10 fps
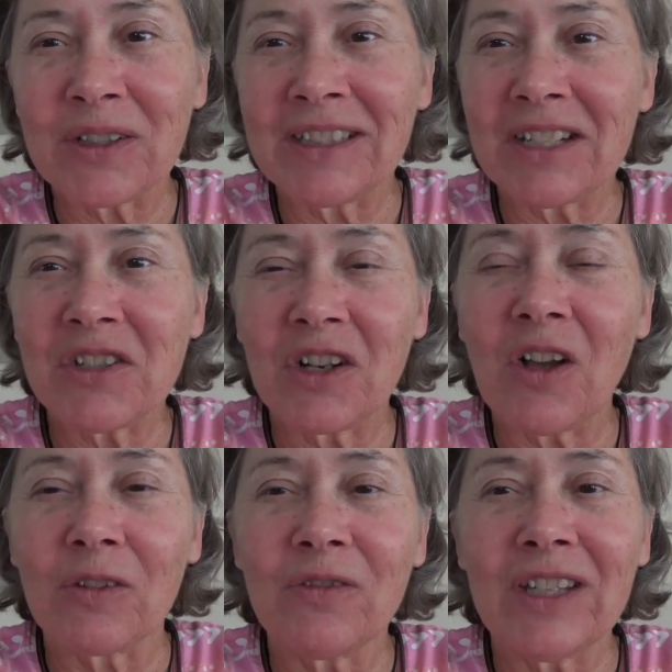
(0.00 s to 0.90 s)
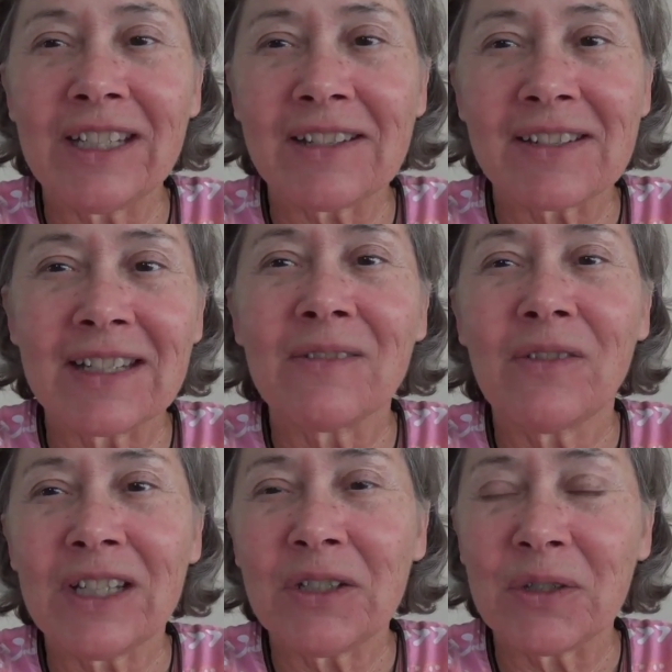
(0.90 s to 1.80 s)
condition called fetus in
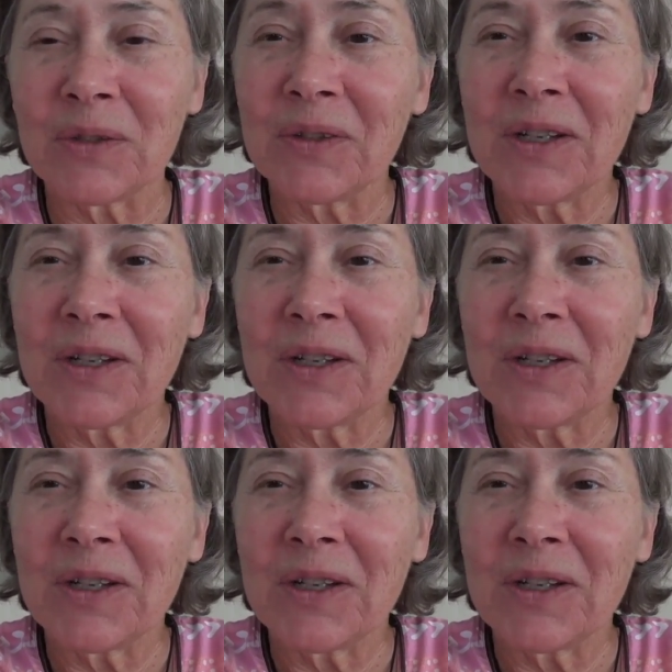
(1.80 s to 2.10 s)
fetu.